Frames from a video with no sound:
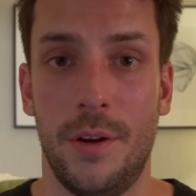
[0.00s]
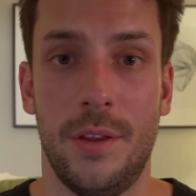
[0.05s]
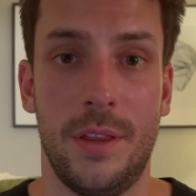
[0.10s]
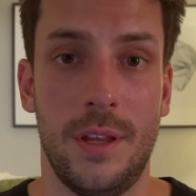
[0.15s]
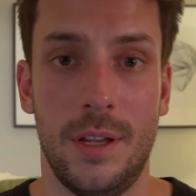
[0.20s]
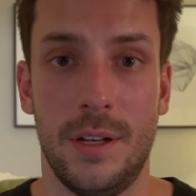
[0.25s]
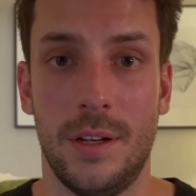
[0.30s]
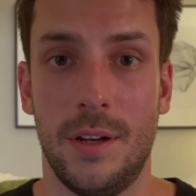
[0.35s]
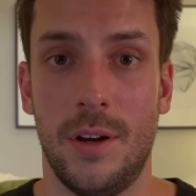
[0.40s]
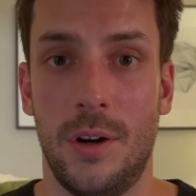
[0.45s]

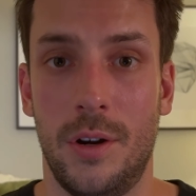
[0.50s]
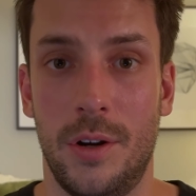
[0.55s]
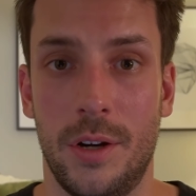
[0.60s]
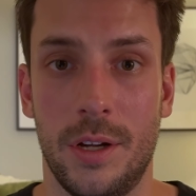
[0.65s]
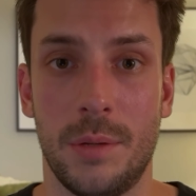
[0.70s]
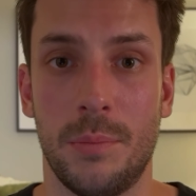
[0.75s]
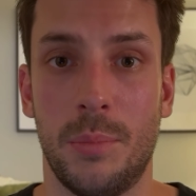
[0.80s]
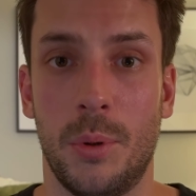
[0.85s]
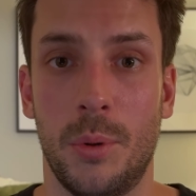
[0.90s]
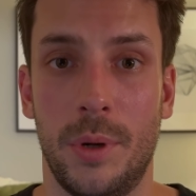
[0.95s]
than
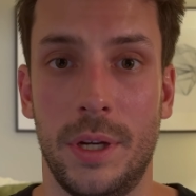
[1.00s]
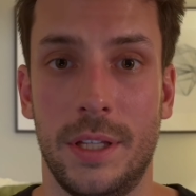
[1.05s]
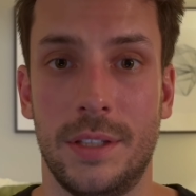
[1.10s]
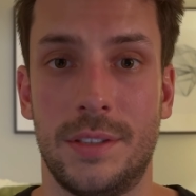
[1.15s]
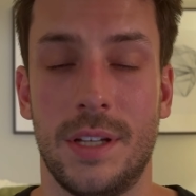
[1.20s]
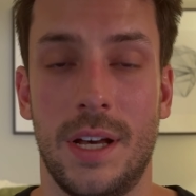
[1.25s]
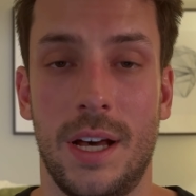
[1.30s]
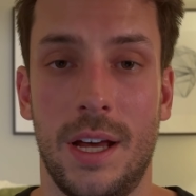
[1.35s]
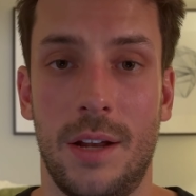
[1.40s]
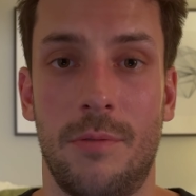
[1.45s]
earning points
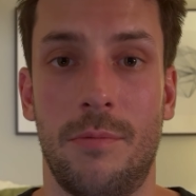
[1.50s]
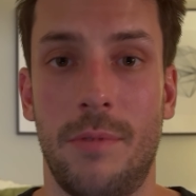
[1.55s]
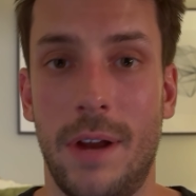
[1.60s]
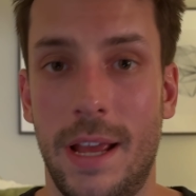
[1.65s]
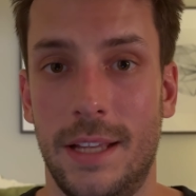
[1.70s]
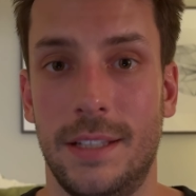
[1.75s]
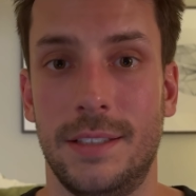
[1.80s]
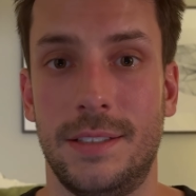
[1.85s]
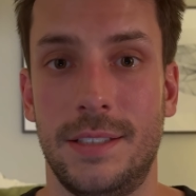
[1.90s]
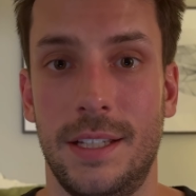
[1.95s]
on
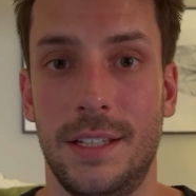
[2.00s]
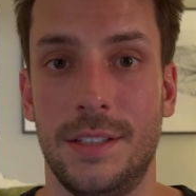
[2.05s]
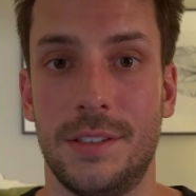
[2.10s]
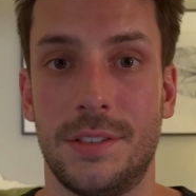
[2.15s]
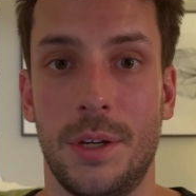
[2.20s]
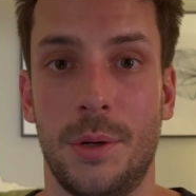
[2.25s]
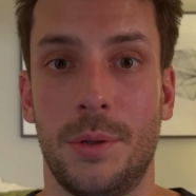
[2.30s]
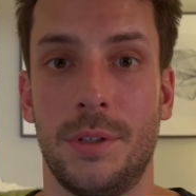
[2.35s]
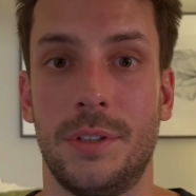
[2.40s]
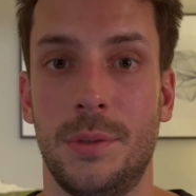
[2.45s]
rent, is
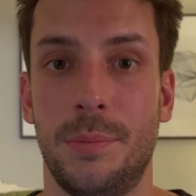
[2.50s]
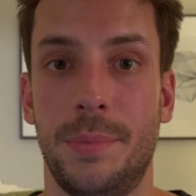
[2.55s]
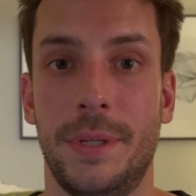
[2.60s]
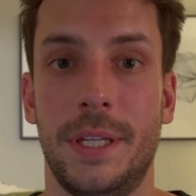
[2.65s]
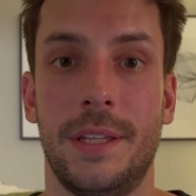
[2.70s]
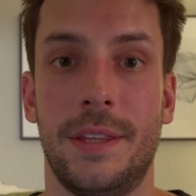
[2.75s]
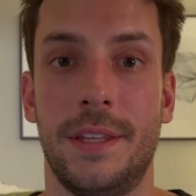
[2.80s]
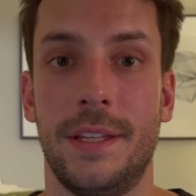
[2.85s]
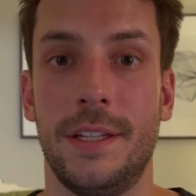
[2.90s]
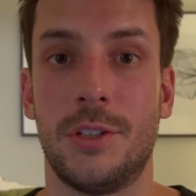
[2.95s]
going to
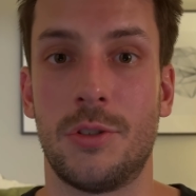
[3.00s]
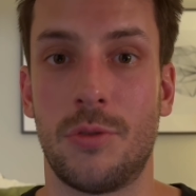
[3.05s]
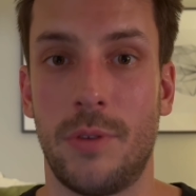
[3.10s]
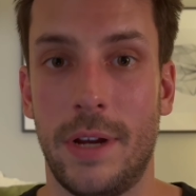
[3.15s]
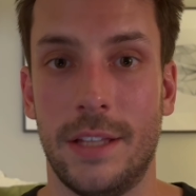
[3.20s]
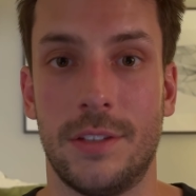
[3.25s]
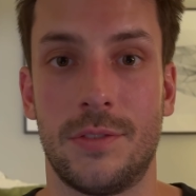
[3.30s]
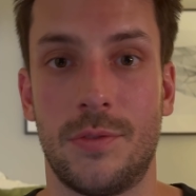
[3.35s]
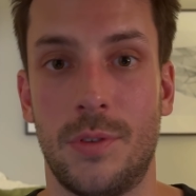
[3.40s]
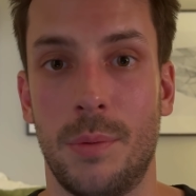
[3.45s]
be the
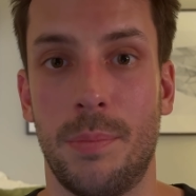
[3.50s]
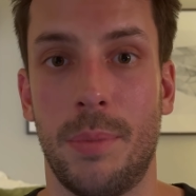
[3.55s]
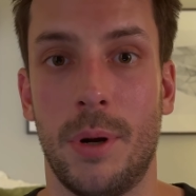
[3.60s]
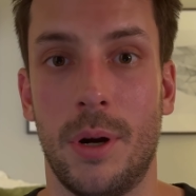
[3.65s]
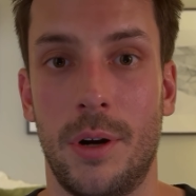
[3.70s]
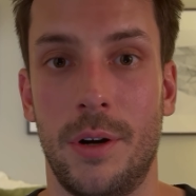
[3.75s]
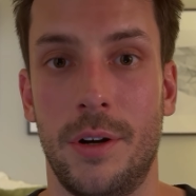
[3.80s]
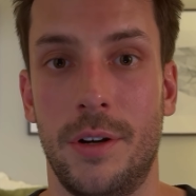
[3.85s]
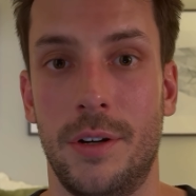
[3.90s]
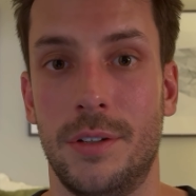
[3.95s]
transfer
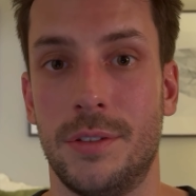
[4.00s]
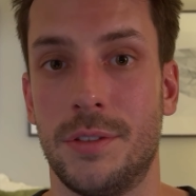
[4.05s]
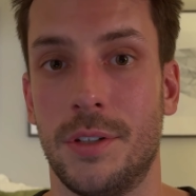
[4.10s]
partners.